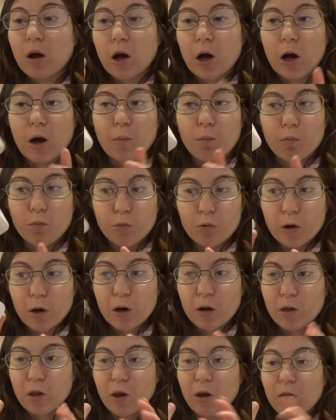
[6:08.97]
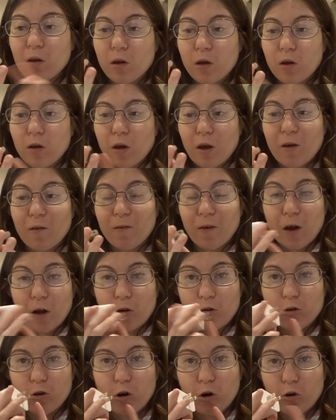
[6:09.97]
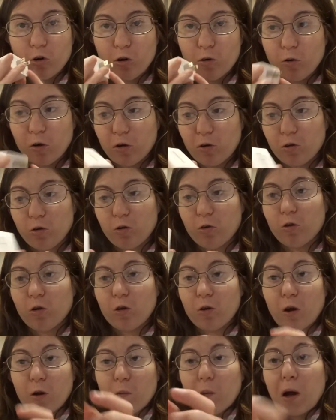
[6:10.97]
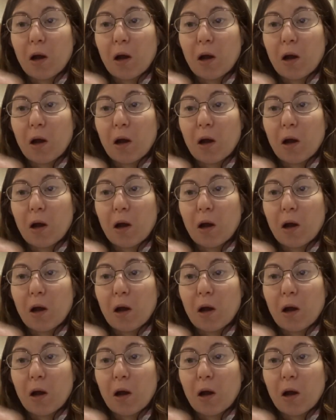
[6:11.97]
um, brick. This is a fast charging one, so you can